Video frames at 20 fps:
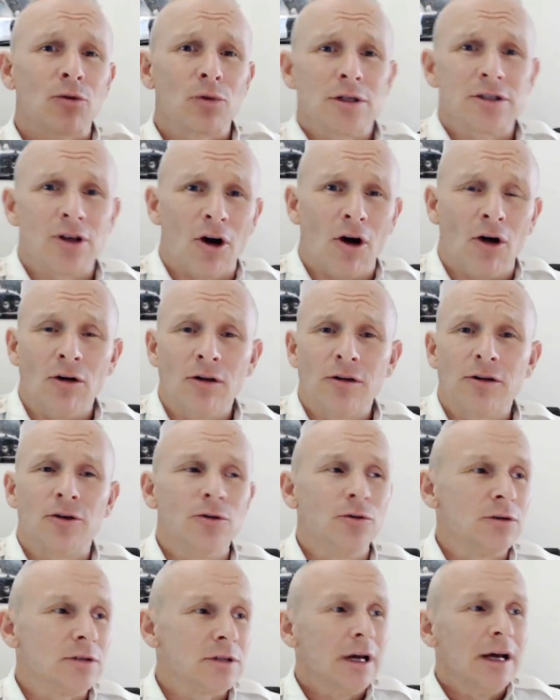result,
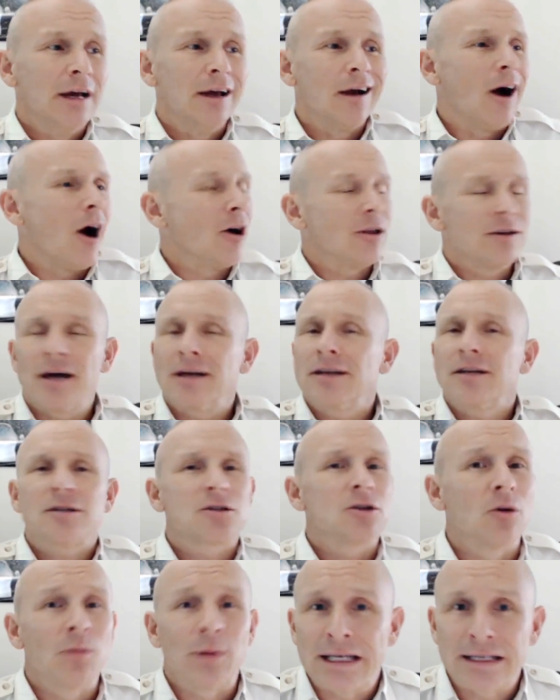who's done it
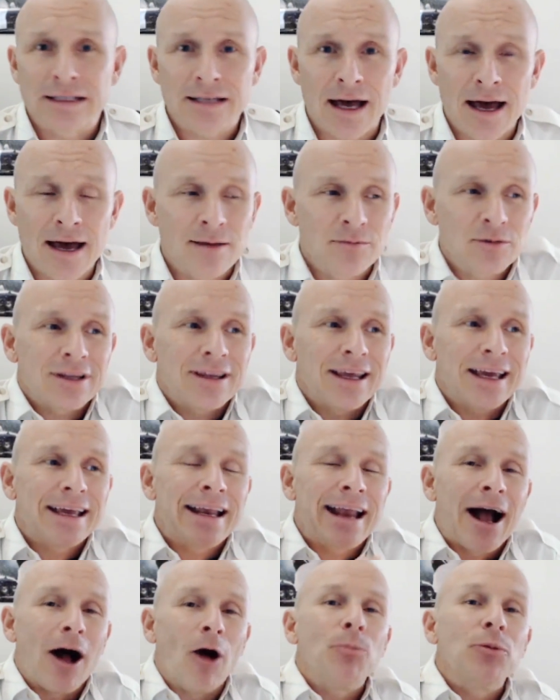so many times that they can
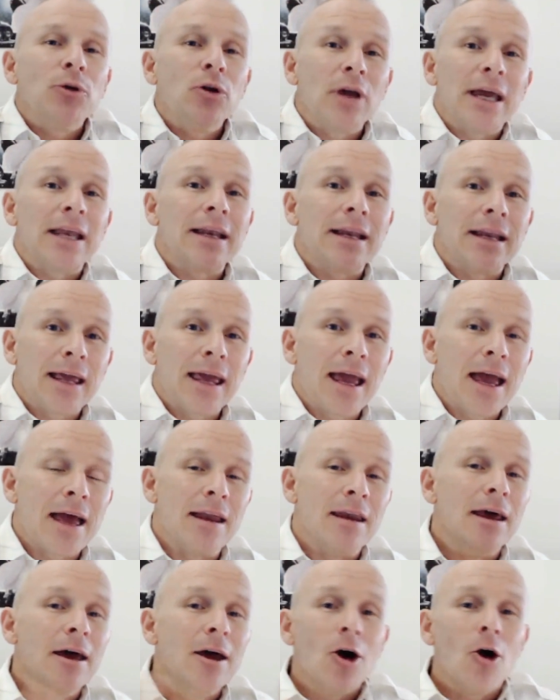help you get it
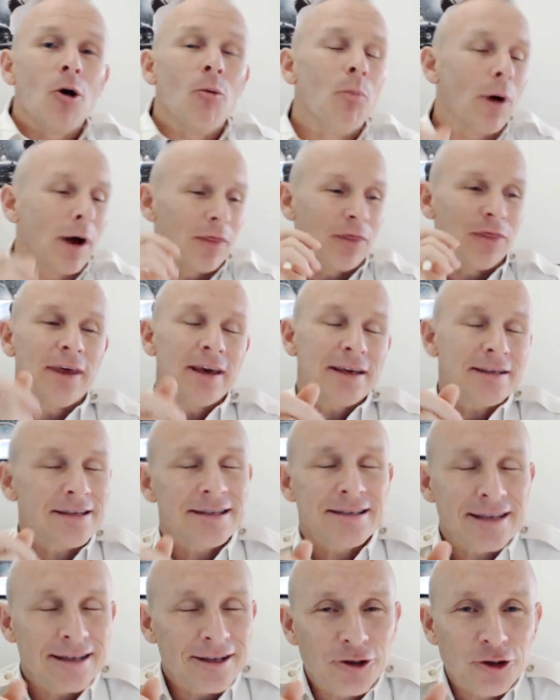again. But this is
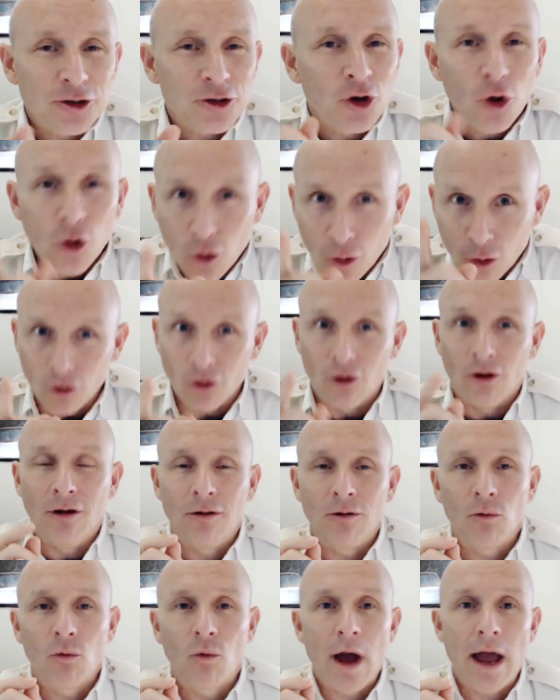a cool
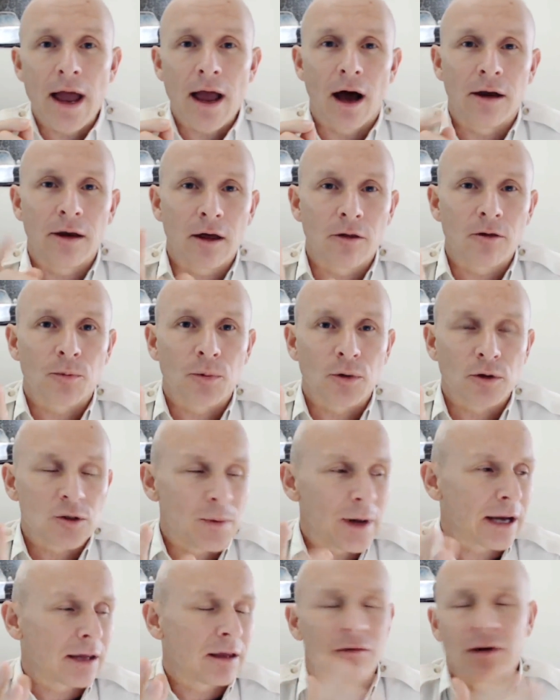way, another
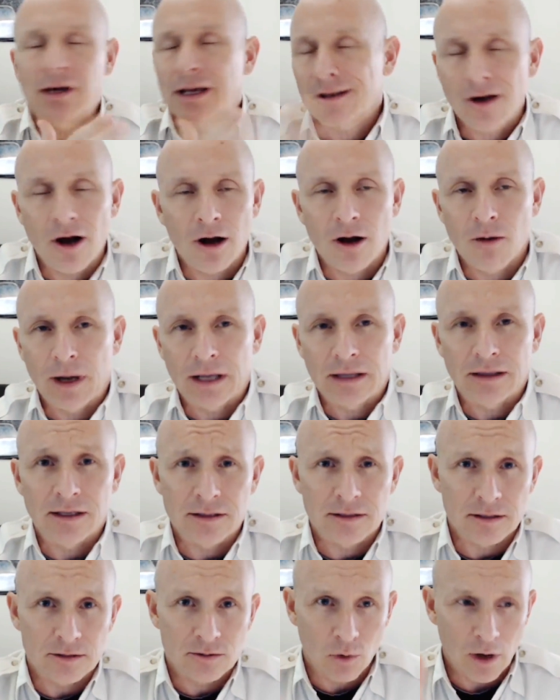perspective, and I talk about
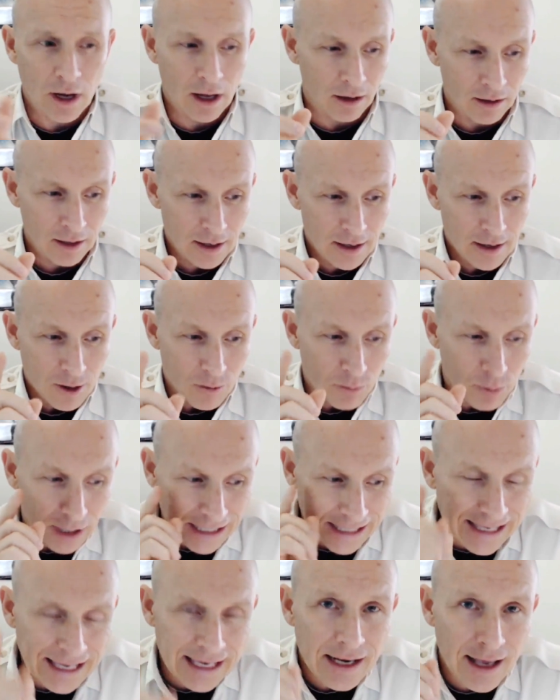this as well, but
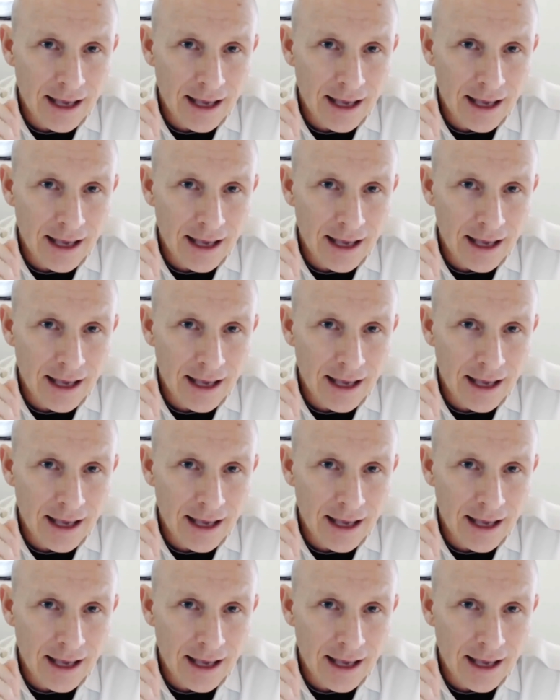get